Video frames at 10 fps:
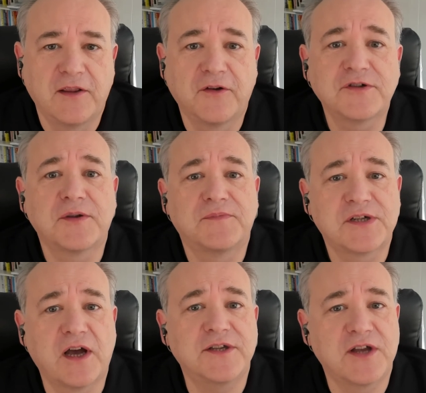there are some
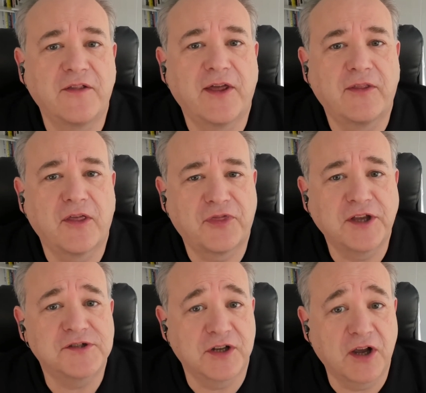signs on there that
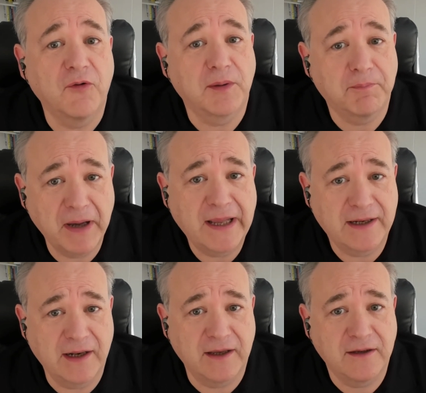things are going
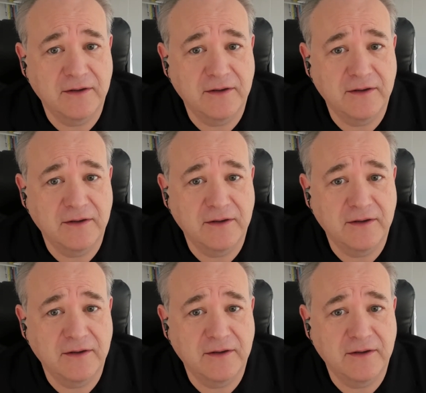badly?